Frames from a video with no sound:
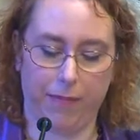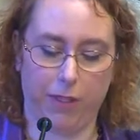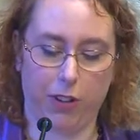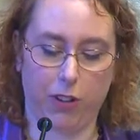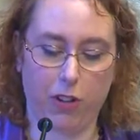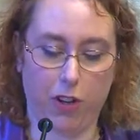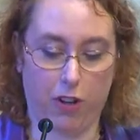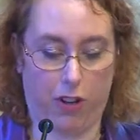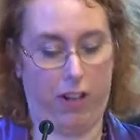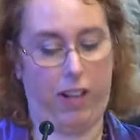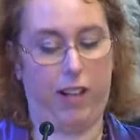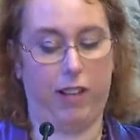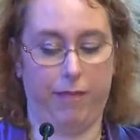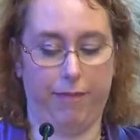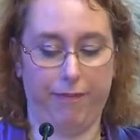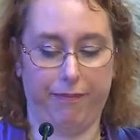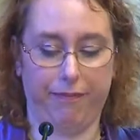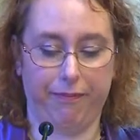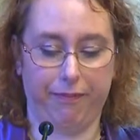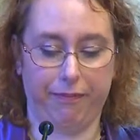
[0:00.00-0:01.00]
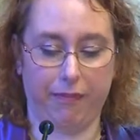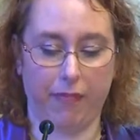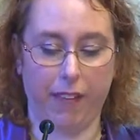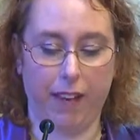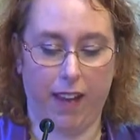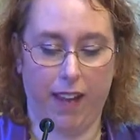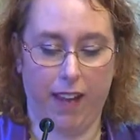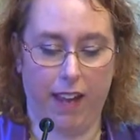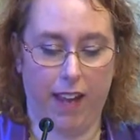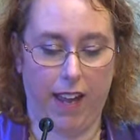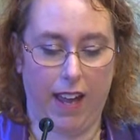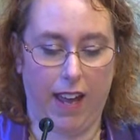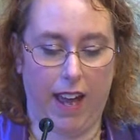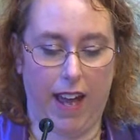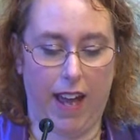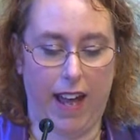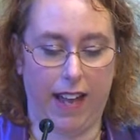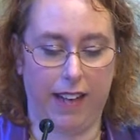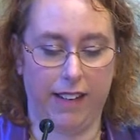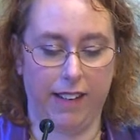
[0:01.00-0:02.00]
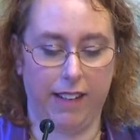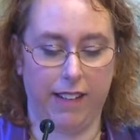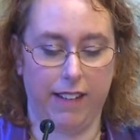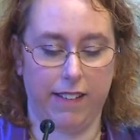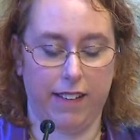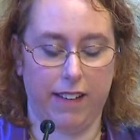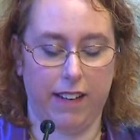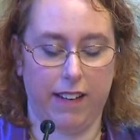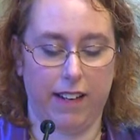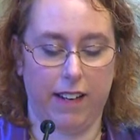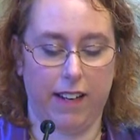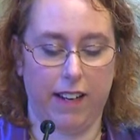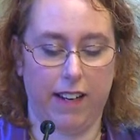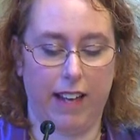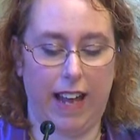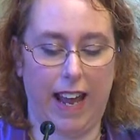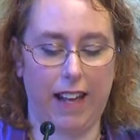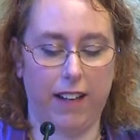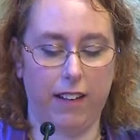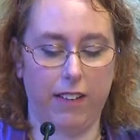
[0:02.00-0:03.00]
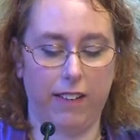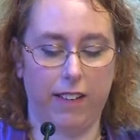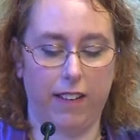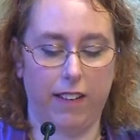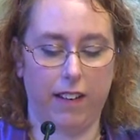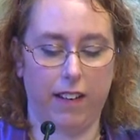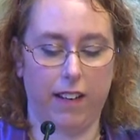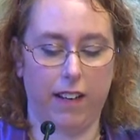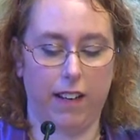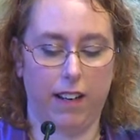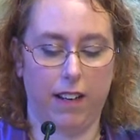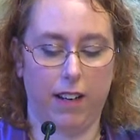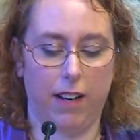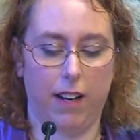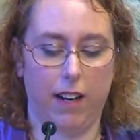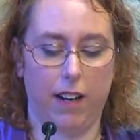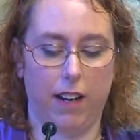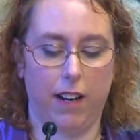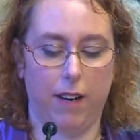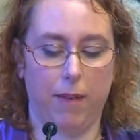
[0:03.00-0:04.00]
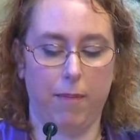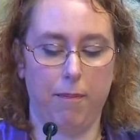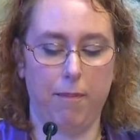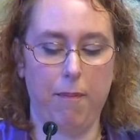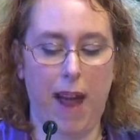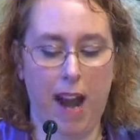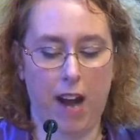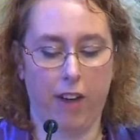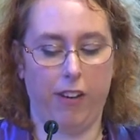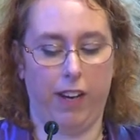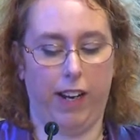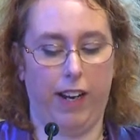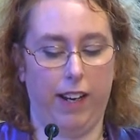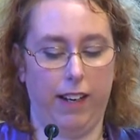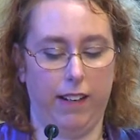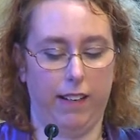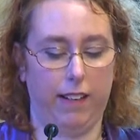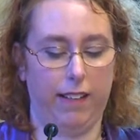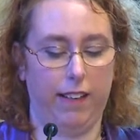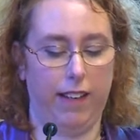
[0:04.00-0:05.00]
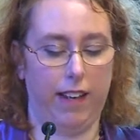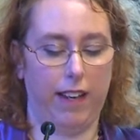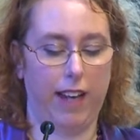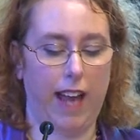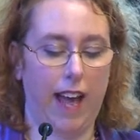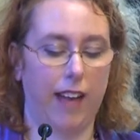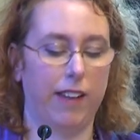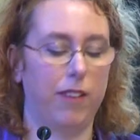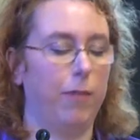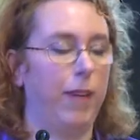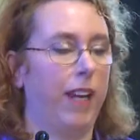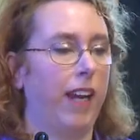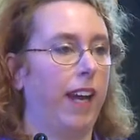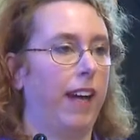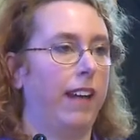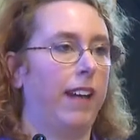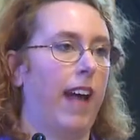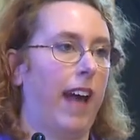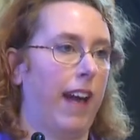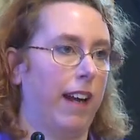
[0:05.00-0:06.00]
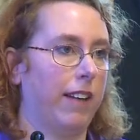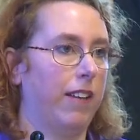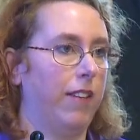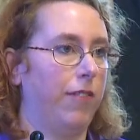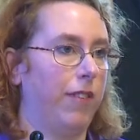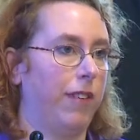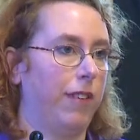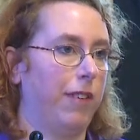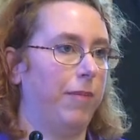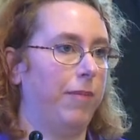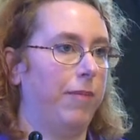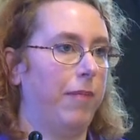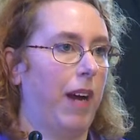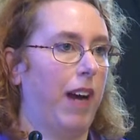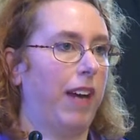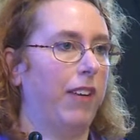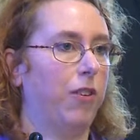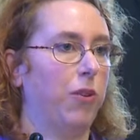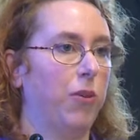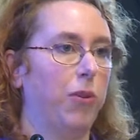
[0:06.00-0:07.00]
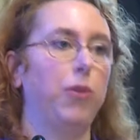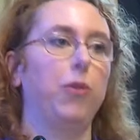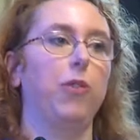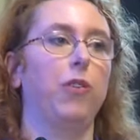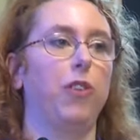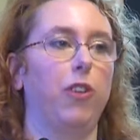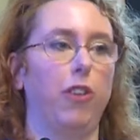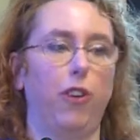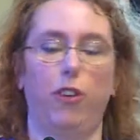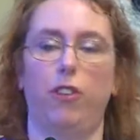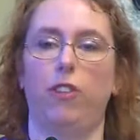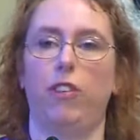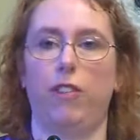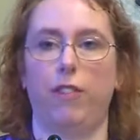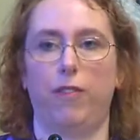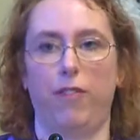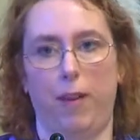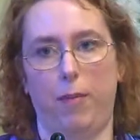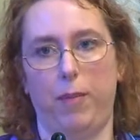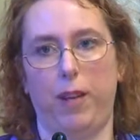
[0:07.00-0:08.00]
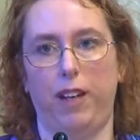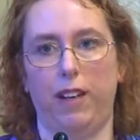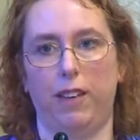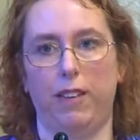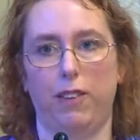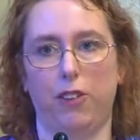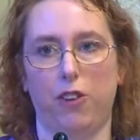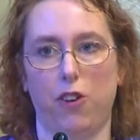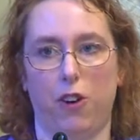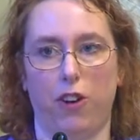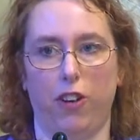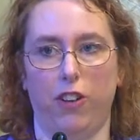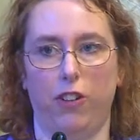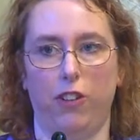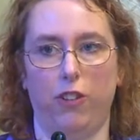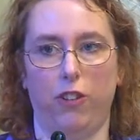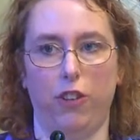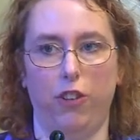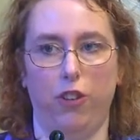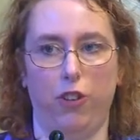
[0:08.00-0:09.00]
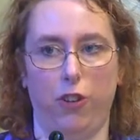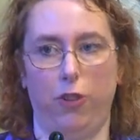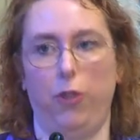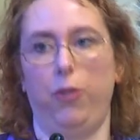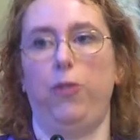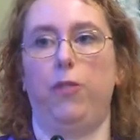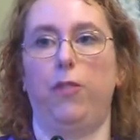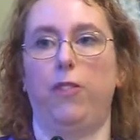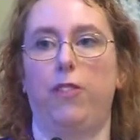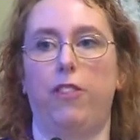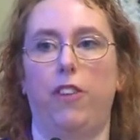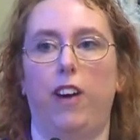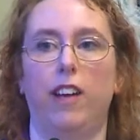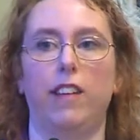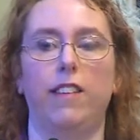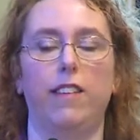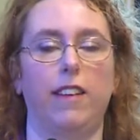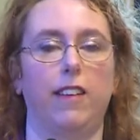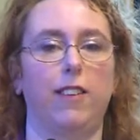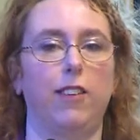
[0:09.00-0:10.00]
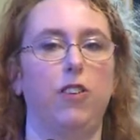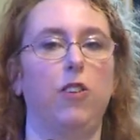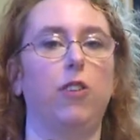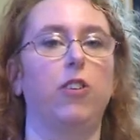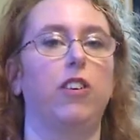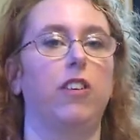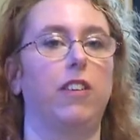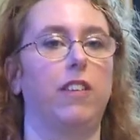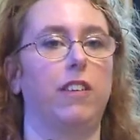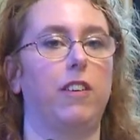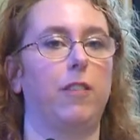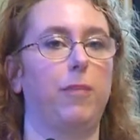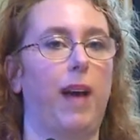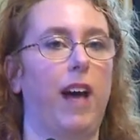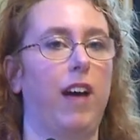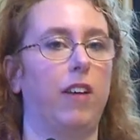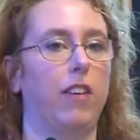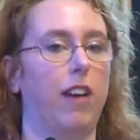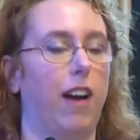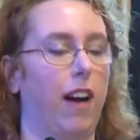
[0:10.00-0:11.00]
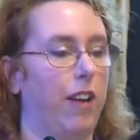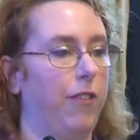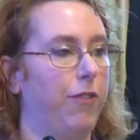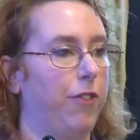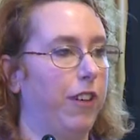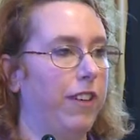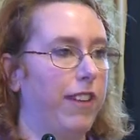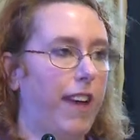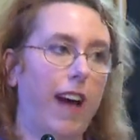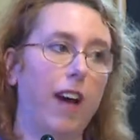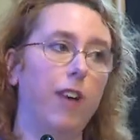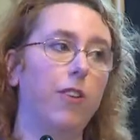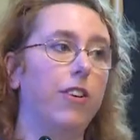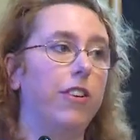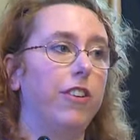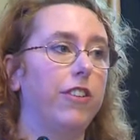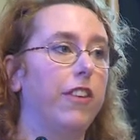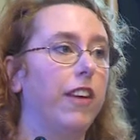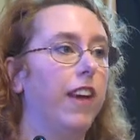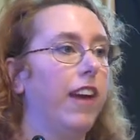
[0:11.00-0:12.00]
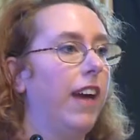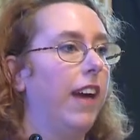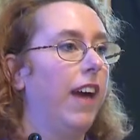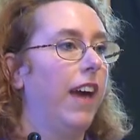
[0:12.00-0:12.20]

scholar. And Ailsa married the Academy and activism, as all good feminist scholars do. For us, it's not just about ivory towers,